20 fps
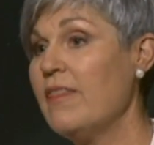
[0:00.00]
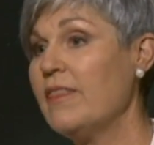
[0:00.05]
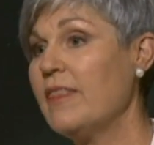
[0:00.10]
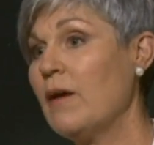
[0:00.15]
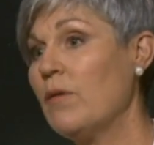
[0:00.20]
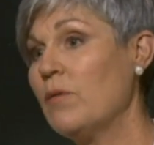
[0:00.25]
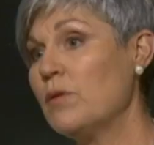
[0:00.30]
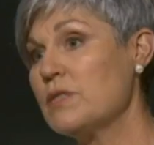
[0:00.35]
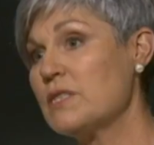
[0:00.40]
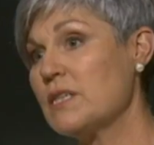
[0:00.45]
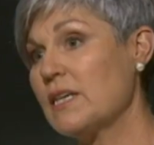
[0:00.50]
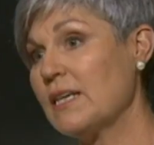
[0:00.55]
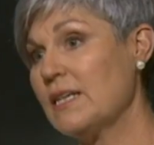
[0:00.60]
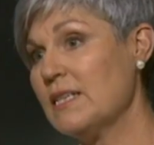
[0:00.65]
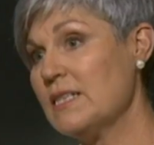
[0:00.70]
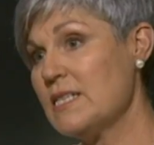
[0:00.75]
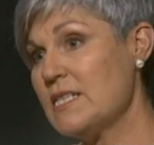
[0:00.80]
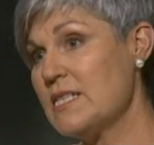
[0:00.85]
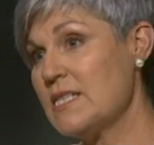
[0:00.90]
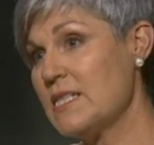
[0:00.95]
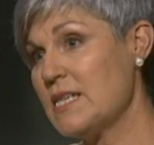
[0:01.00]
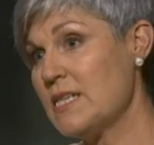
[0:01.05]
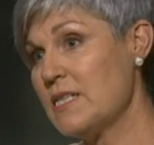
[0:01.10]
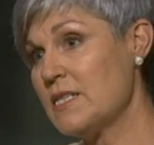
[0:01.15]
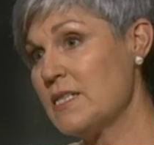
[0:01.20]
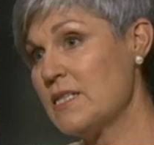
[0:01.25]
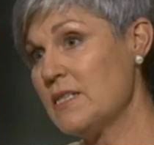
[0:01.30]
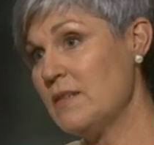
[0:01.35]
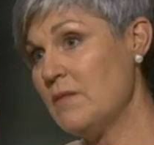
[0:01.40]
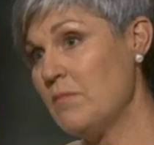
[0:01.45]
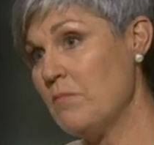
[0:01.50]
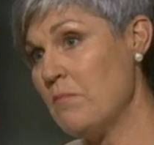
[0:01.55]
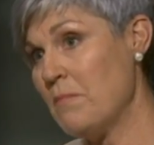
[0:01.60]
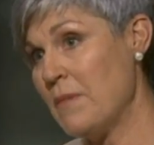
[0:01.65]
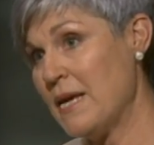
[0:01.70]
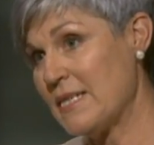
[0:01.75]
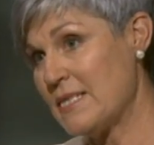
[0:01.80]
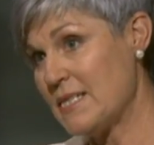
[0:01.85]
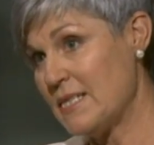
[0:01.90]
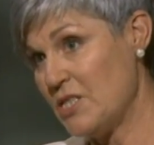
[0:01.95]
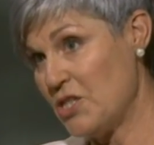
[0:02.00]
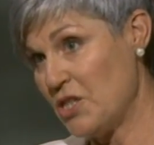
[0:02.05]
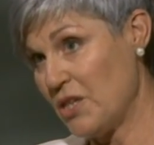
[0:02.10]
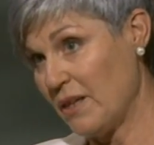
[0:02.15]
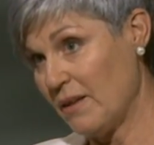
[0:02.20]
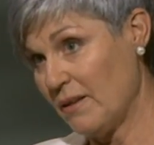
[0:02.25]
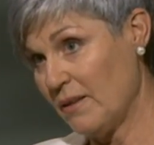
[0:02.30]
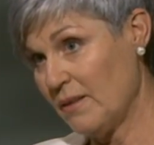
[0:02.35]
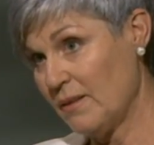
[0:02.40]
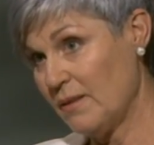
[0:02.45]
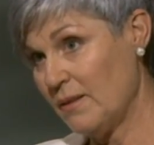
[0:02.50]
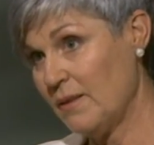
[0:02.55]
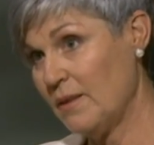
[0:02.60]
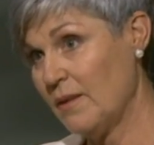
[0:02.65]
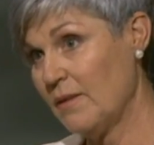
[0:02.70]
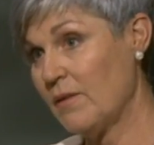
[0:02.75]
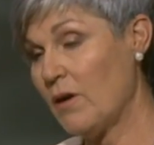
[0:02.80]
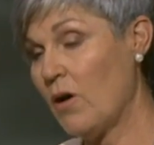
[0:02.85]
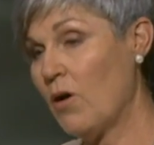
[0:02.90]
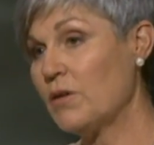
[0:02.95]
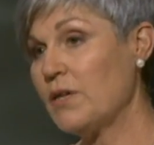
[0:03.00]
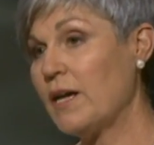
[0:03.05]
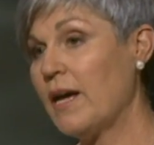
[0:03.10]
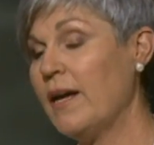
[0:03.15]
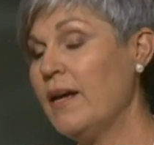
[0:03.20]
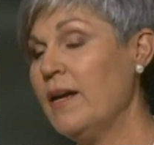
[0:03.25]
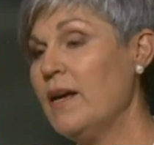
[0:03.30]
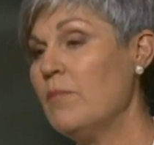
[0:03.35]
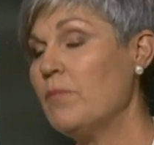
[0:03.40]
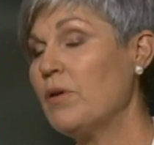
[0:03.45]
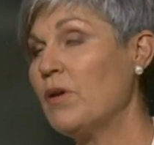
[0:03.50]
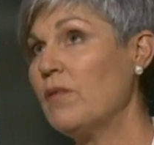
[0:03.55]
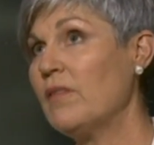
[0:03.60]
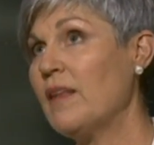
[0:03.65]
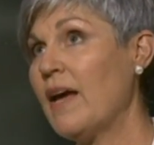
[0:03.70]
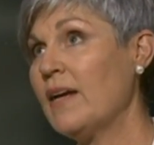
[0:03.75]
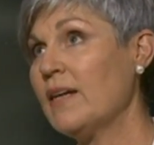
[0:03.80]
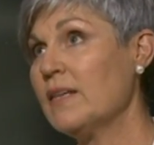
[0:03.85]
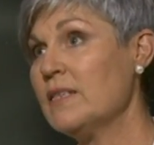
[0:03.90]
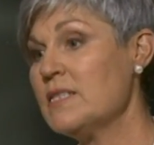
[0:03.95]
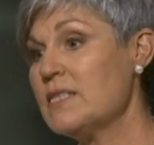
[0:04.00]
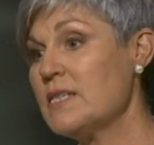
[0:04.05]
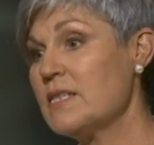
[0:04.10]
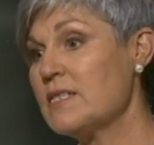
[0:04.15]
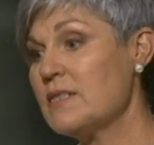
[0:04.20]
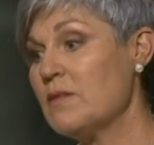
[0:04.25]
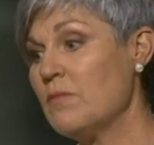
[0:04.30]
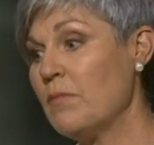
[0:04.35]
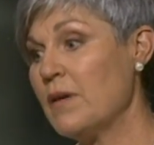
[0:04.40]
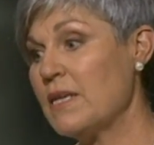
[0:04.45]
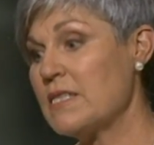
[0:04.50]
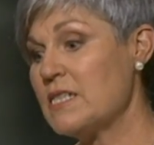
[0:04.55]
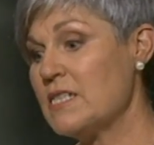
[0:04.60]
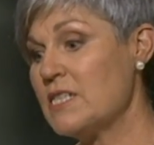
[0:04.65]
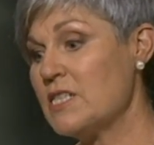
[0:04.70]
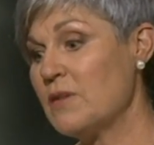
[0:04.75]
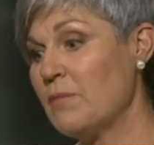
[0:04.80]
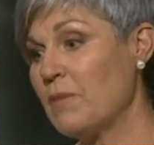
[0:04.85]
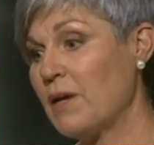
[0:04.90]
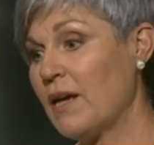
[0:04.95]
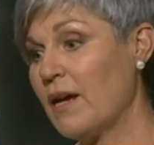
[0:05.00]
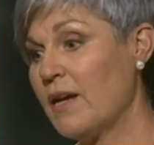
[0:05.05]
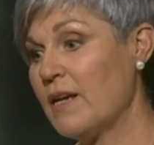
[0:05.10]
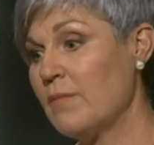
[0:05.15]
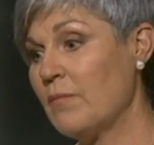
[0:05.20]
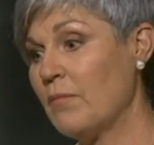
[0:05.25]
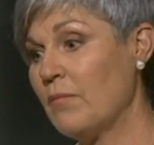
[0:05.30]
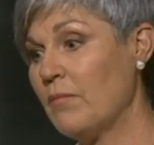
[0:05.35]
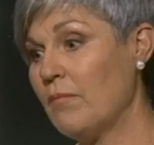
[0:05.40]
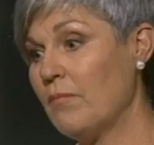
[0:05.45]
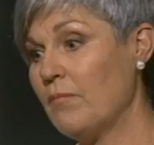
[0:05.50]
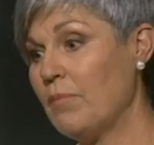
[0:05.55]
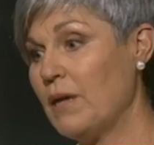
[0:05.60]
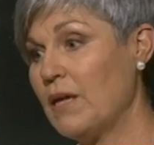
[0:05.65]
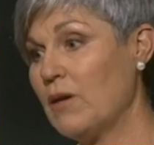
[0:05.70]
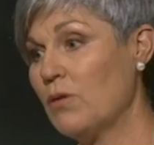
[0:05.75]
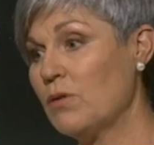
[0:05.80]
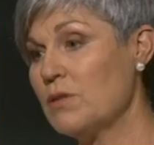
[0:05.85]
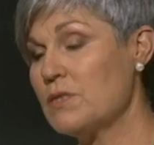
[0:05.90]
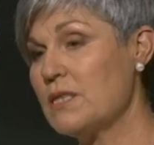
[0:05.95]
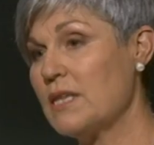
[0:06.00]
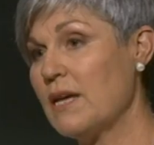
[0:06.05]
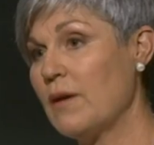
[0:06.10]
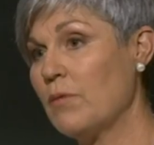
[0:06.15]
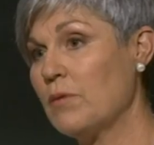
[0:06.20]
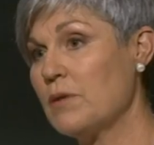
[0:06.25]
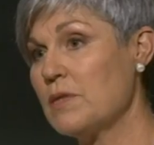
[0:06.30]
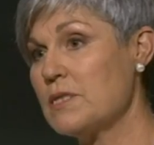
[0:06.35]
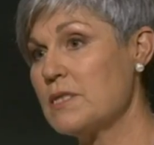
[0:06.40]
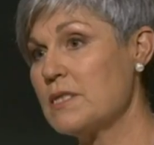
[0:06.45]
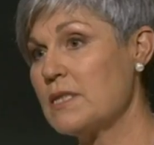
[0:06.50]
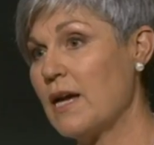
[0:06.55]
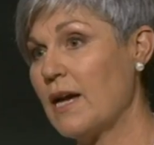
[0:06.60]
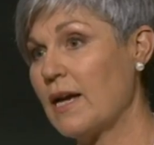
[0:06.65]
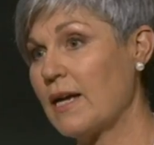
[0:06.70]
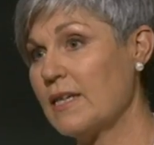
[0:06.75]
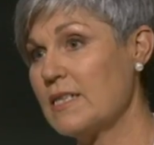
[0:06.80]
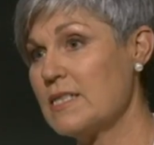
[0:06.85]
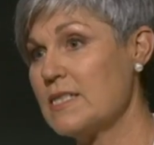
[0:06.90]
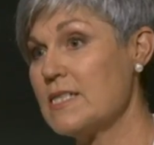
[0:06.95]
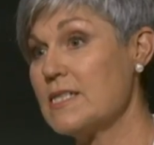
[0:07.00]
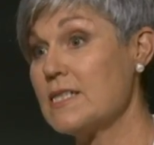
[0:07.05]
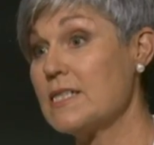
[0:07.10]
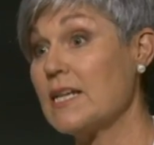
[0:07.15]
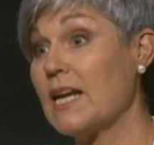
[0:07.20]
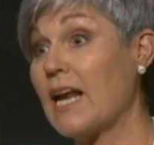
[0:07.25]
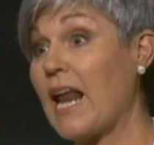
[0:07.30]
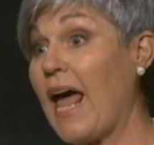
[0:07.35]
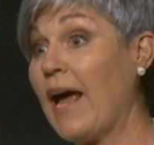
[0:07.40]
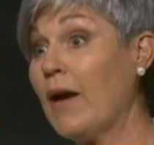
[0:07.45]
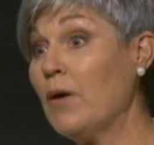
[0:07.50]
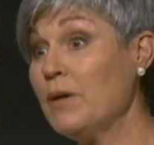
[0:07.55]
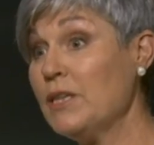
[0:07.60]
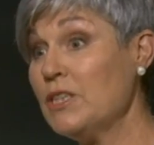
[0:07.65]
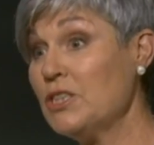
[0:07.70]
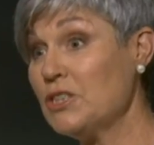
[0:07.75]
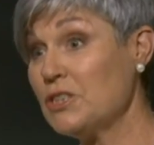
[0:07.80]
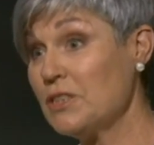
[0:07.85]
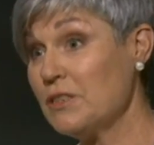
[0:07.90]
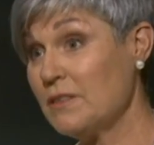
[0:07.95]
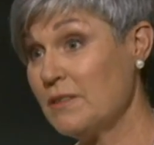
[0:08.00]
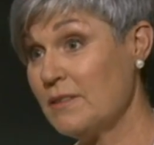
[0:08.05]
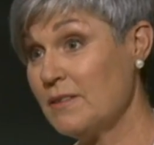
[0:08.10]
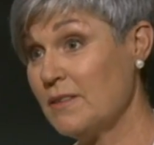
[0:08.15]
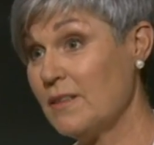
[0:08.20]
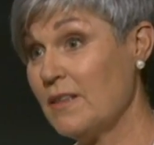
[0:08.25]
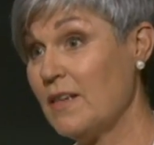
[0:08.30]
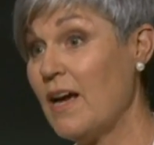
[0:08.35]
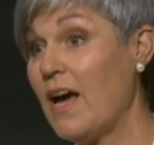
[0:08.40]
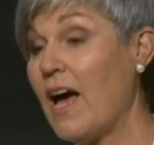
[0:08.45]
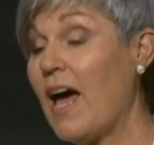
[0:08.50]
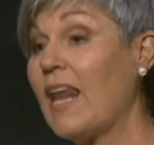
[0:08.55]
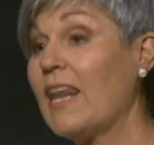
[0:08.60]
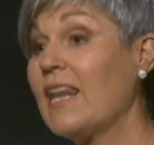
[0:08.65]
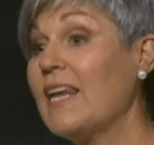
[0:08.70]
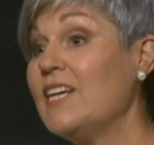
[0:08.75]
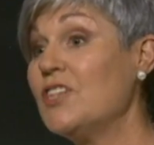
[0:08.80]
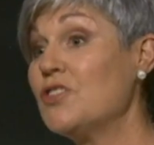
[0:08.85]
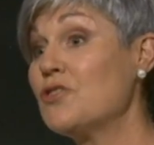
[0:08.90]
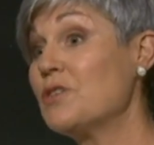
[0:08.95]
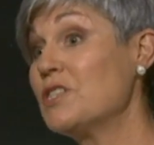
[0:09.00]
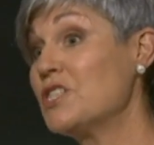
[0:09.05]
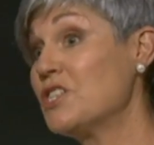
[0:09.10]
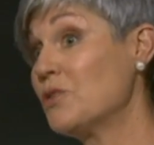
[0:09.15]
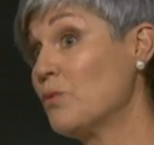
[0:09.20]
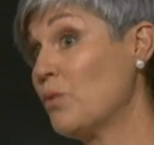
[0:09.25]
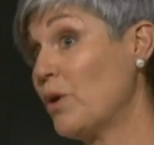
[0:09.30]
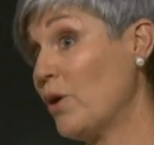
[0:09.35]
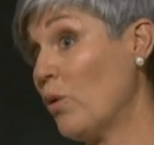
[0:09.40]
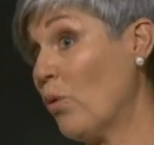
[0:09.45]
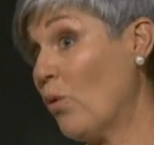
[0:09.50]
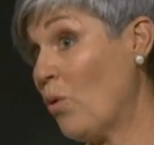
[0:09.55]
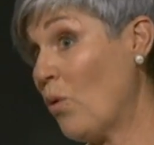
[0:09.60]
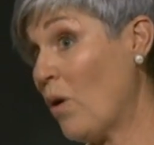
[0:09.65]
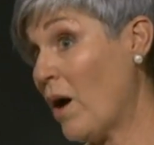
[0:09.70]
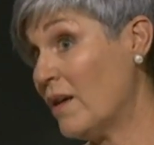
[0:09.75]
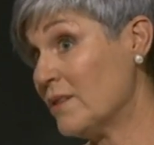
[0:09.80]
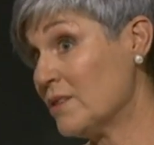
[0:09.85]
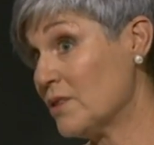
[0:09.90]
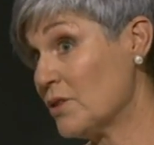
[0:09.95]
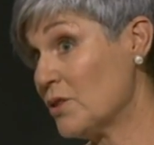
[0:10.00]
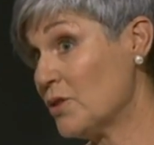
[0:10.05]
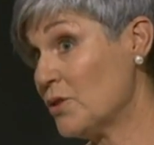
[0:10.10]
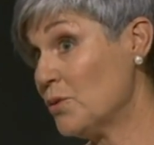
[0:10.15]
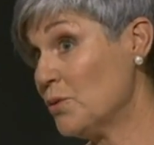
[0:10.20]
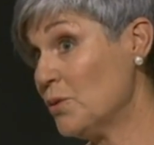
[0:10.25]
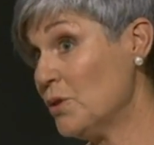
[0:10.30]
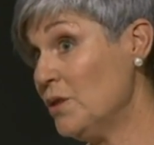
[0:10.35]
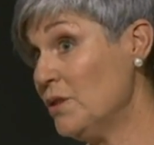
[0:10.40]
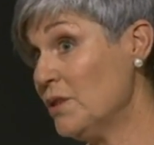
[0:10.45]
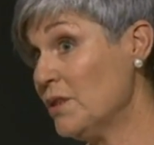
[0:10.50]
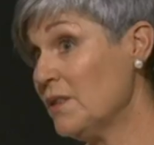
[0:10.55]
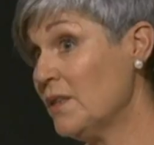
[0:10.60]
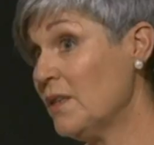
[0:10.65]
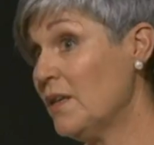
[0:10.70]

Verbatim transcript: There was a consistent messaging mm. the whole day. But that consistent messaging became because there was a consistent language, mm. a literature we all understood.